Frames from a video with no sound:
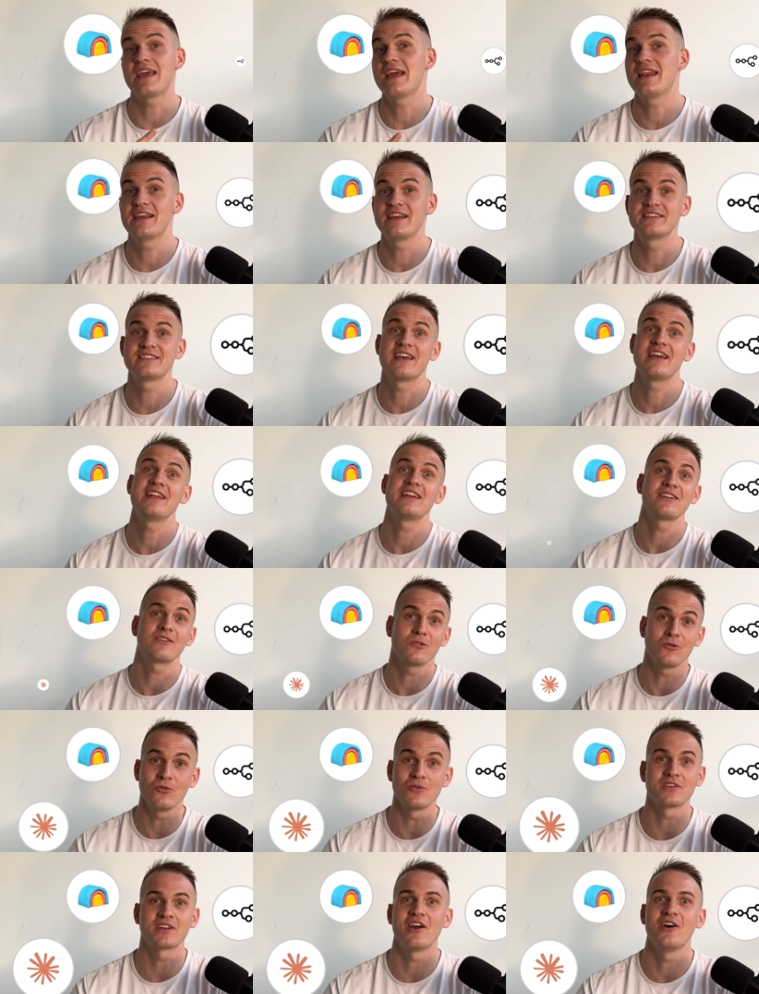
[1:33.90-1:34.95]
NA10,
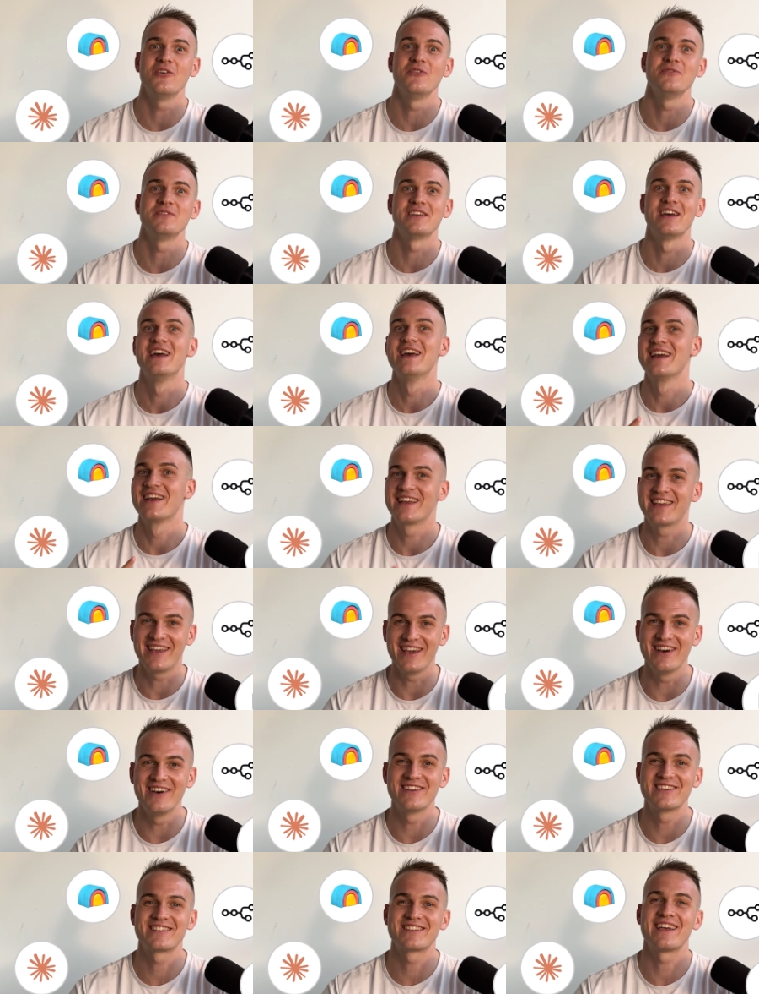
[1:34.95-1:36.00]
Claude Code,
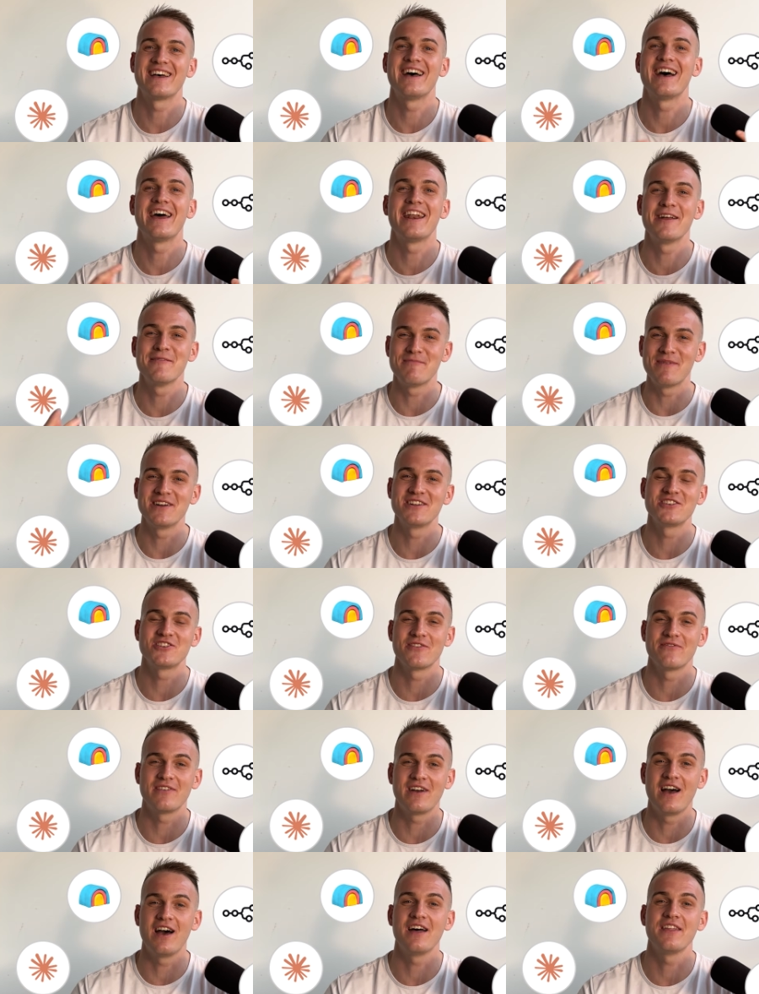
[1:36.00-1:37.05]
Cursor, and a bunch of
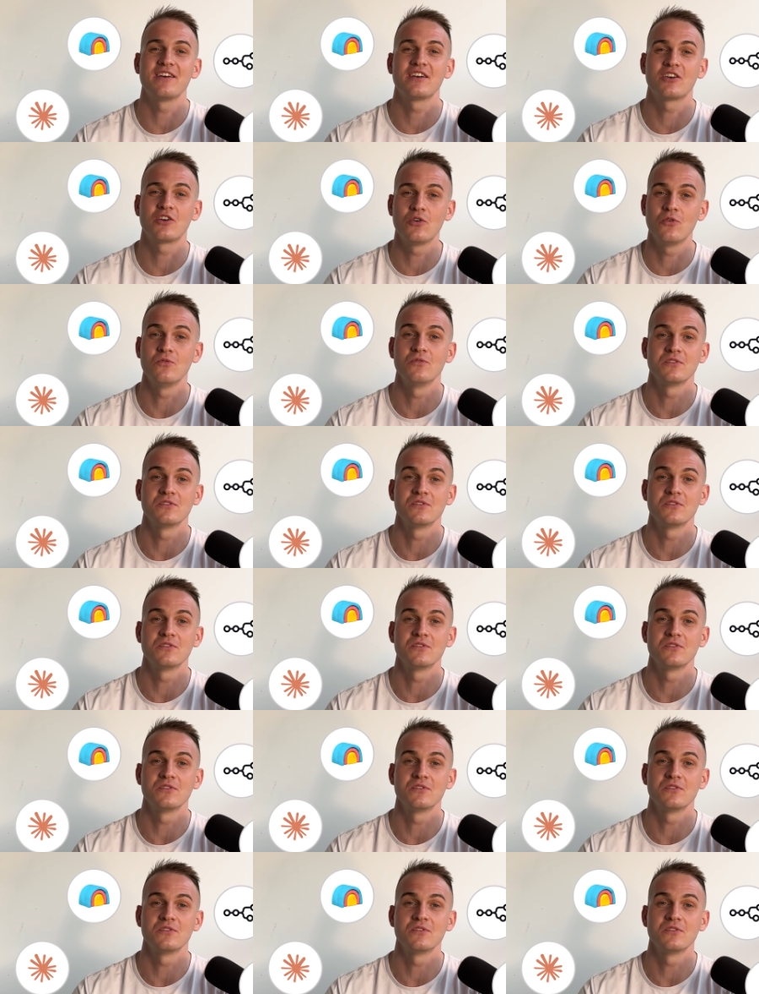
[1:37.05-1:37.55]
other cool